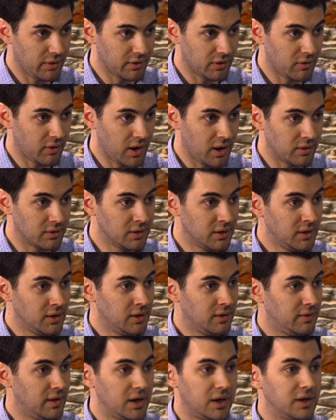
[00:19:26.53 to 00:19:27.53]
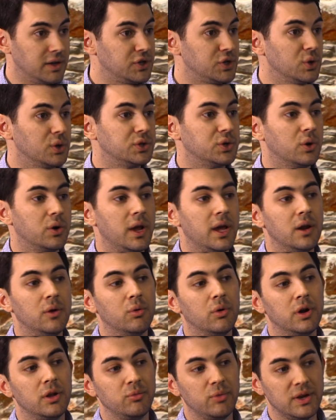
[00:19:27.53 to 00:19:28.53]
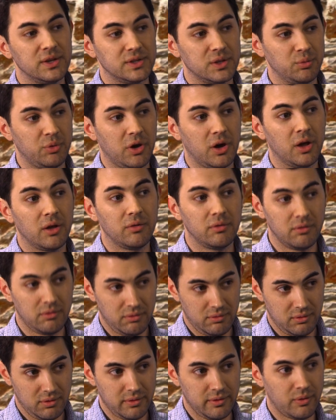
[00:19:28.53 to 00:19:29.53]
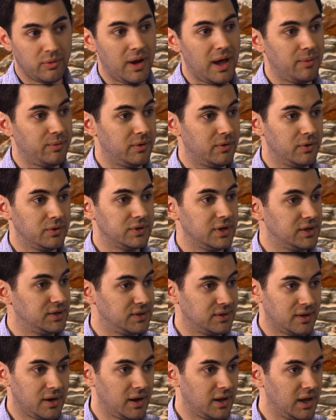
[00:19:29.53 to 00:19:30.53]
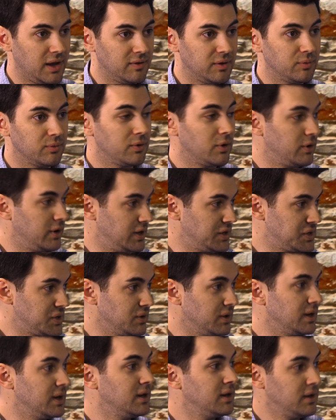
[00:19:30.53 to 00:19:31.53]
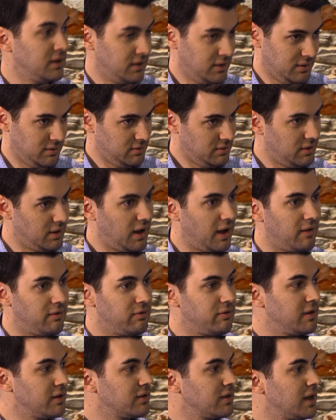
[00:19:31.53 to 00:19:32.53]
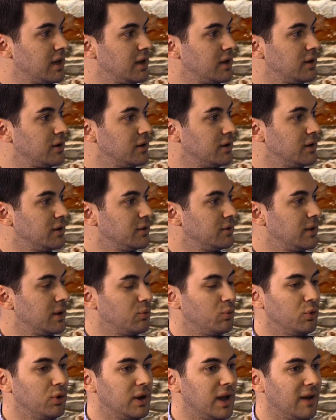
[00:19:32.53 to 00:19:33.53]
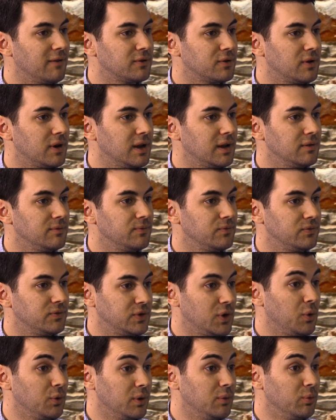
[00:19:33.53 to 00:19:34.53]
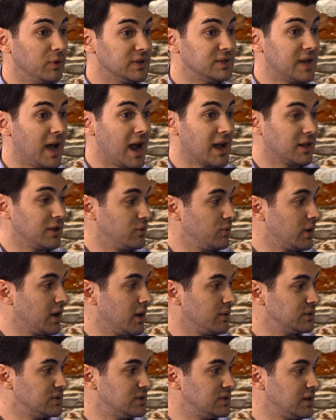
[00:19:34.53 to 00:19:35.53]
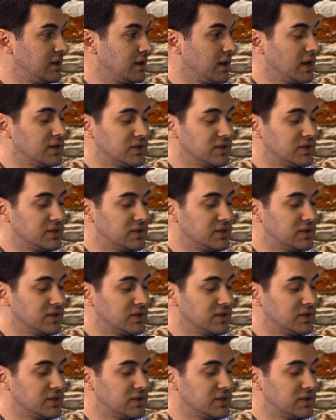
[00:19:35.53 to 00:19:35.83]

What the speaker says: on the ground. They didn't issue a tornado warning based upon the rapid rotation that I gave them initially. I think they would after I told them exactly what I was seeing.